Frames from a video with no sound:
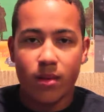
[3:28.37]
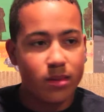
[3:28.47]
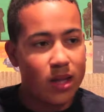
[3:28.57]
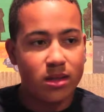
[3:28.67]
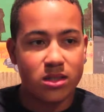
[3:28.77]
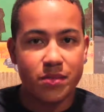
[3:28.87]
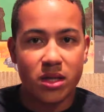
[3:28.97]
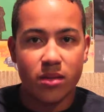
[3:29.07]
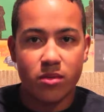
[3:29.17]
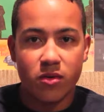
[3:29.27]
But that doesn't
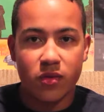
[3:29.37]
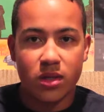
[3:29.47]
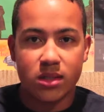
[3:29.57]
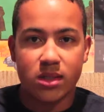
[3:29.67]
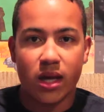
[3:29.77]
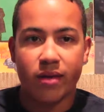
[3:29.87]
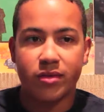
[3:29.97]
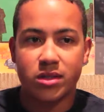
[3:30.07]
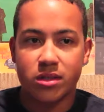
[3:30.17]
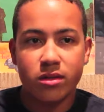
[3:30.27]
mean the movie doesn't
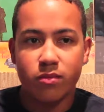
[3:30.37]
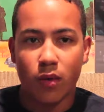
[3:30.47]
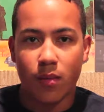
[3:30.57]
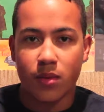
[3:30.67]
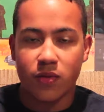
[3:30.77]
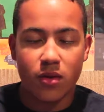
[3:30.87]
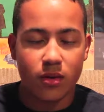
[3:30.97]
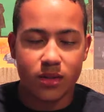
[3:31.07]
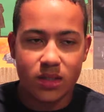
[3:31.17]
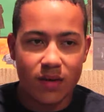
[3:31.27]
have its good moments. There
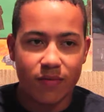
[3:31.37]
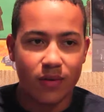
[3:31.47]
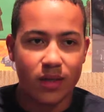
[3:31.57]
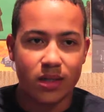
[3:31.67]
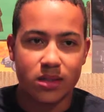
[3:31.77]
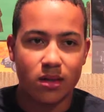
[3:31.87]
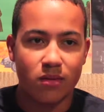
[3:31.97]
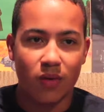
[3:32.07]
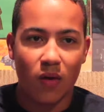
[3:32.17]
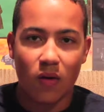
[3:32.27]
are definitely a
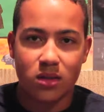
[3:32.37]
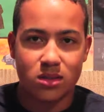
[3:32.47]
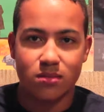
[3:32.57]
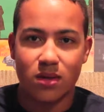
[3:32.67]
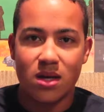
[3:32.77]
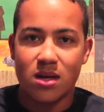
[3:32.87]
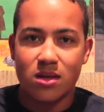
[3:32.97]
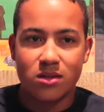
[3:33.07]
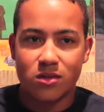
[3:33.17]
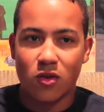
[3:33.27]
ton of awesome
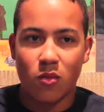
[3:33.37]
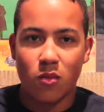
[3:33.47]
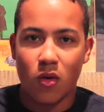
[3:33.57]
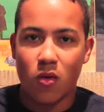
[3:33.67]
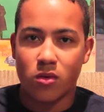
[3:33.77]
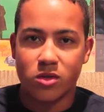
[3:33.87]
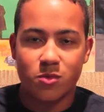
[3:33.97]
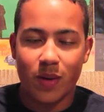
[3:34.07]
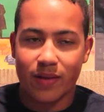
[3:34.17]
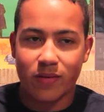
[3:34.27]
slow-mo or
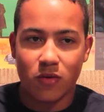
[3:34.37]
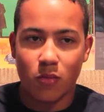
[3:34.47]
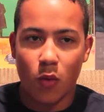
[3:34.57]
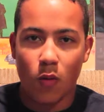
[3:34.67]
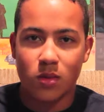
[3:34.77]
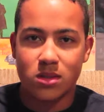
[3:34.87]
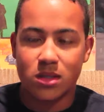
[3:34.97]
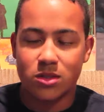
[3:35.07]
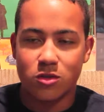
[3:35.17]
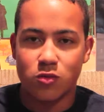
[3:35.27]
spectacle moments
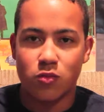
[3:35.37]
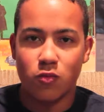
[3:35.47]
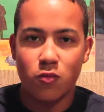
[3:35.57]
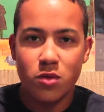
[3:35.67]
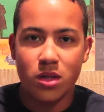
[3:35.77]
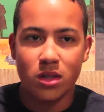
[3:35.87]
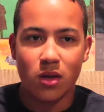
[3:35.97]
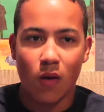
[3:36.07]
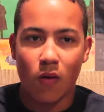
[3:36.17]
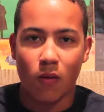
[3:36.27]
that just
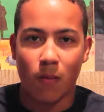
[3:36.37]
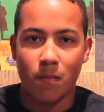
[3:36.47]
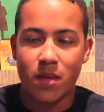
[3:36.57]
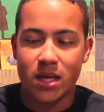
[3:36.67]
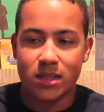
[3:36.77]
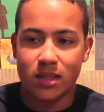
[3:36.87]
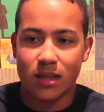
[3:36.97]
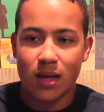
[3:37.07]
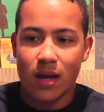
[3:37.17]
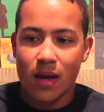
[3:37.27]
really are
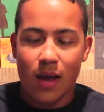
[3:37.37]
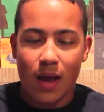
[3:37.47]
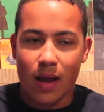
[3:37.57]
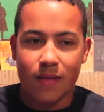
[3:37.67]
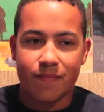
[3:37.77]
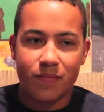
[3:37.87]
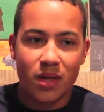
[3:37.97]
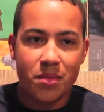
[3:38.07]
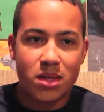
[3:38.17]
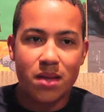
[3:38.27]
amazing. And,
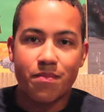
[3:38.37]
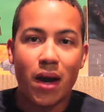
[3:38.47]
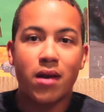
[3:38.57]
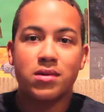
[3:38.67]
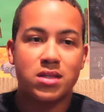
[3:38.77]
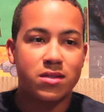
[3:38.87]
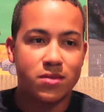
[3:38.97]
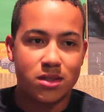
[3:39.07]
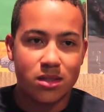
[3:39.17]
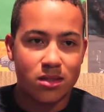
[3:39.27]
I mean, the battle
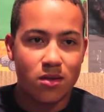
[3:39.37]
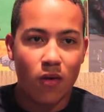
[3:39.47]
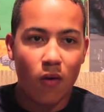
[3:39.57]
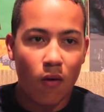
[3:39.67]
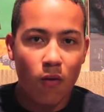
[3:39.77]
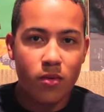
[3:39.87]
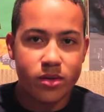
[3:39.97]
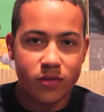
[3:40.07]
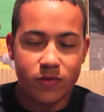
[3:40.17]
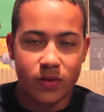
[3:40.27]
sequences, they're
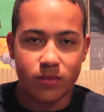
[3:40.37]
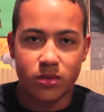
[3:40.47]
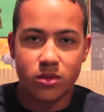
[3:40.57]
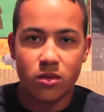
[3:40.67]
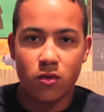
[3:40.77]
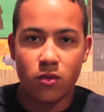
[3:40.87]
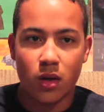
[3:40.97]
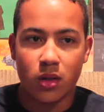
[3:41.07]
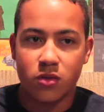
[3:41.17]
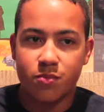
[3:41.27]
always filmed so
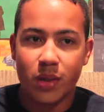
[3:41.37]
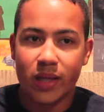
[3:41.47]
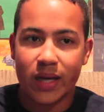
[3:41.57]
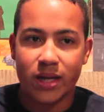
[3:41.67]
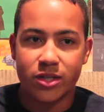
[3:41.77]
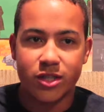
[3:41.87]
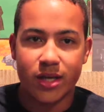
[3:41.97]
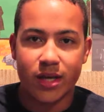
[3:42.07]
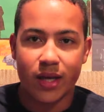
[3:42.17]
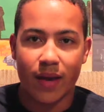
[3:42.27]
well. There's barely any
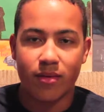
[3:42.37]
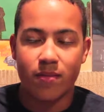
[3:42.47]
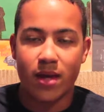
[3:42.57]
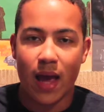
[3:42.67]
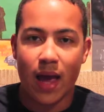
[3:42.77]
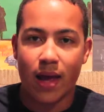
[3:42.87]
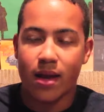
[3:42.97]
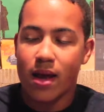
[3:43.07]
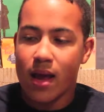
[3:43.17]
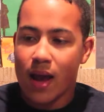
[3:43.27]
shaky cam to be
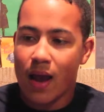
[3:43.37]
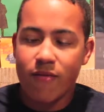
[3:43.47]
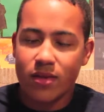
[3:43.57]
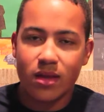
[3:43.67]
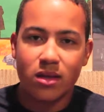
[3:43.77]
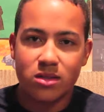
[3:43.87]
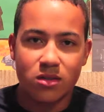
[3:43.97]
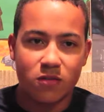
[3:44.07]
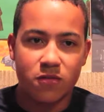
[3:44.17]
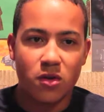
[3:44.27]
had. Everything is
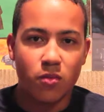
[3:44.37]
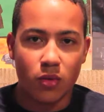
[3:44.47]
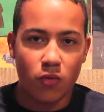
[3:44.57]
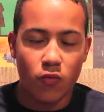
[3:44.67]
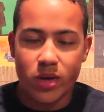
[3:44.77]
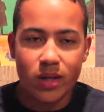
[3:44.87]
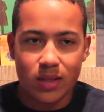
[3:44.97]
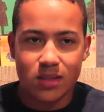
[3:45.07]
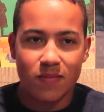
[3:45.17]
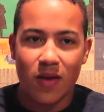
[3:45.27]
just filmed with
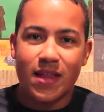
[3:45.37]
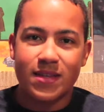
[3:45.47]
realism.